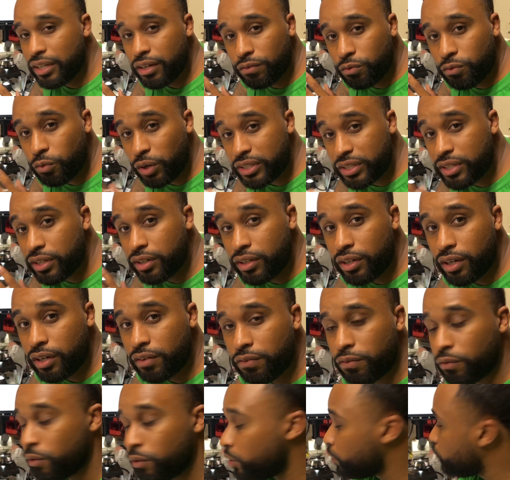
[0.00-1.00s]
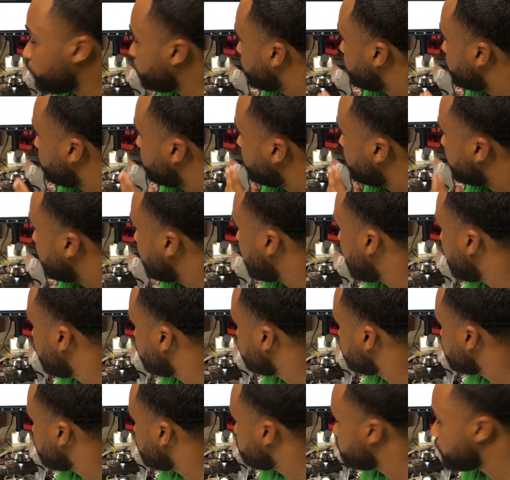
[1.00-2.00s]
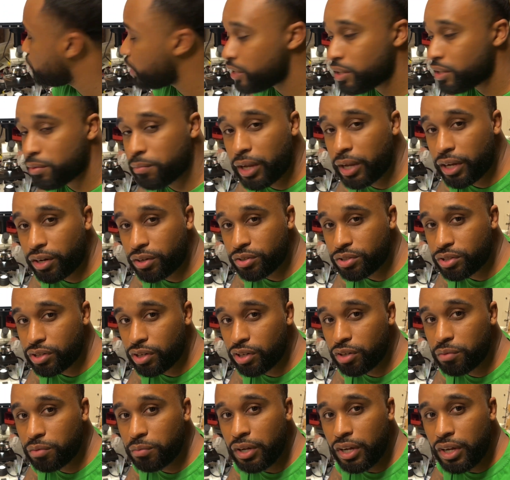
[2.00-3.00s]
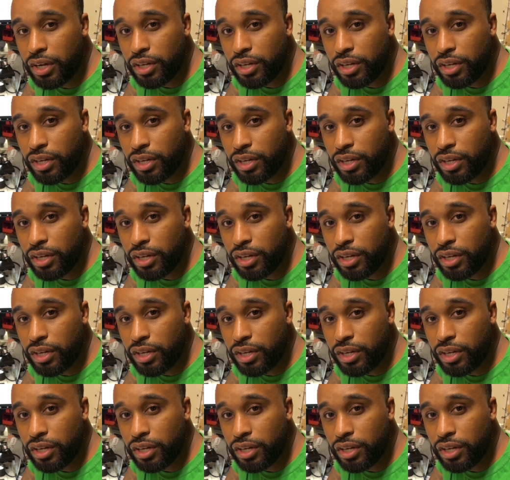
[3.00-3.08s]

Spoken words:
of what to look for when you're looking at semen on the microscope,